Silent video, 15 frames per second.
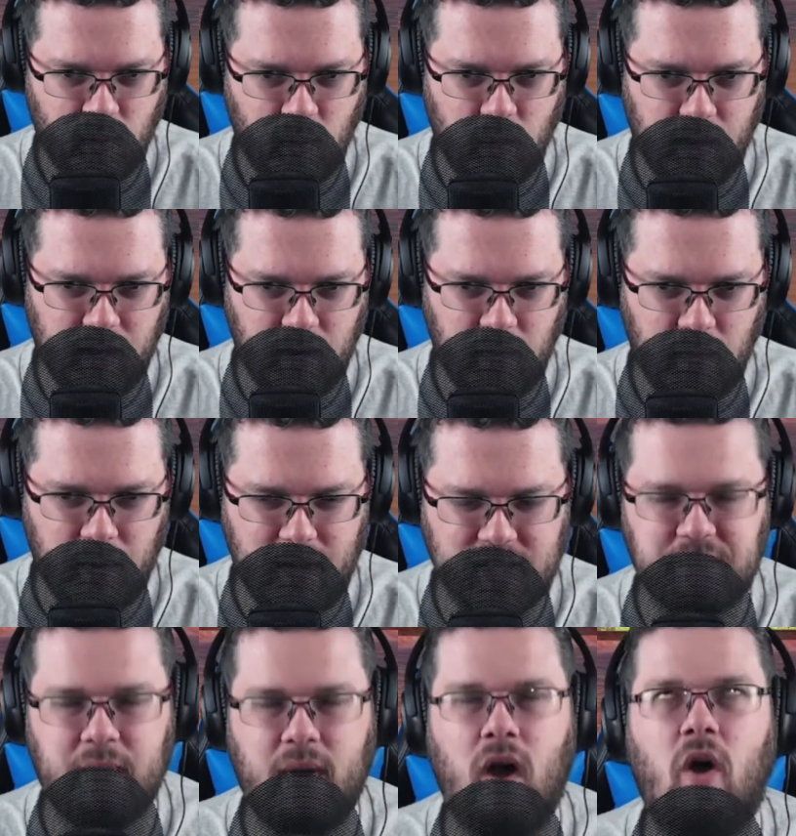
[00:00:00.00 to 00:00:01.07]

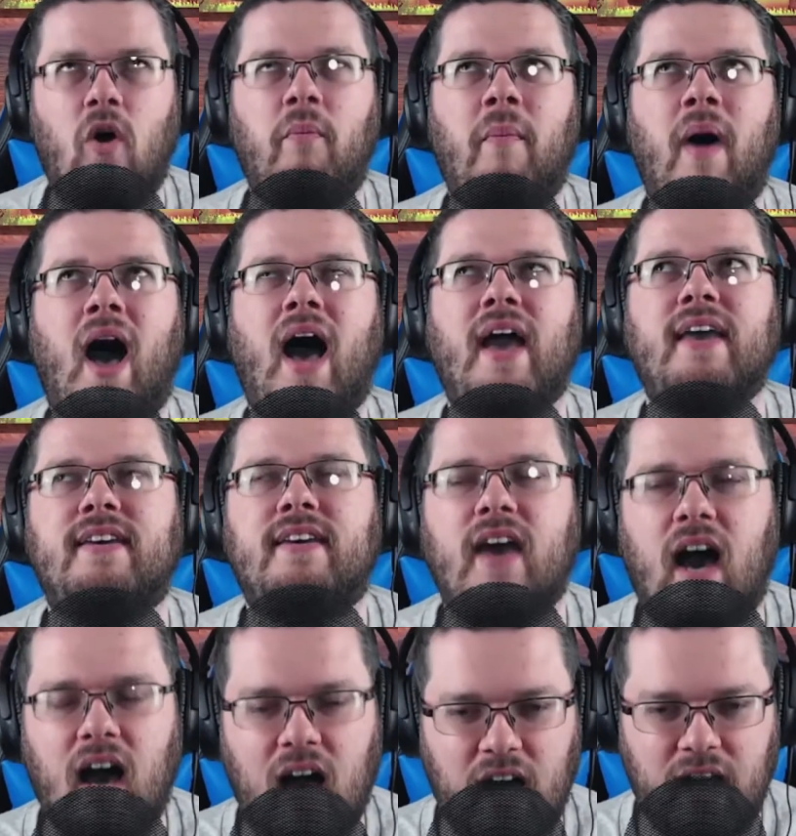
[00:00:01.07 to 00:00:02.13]
Will-O-Wisp. Oh my
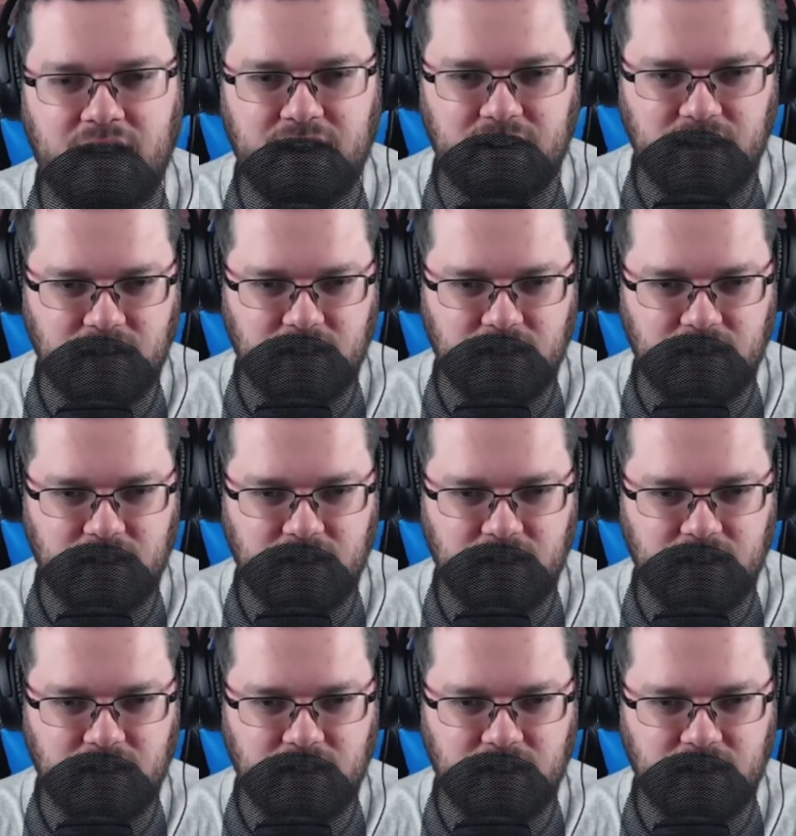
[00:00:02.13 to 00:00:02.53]
god.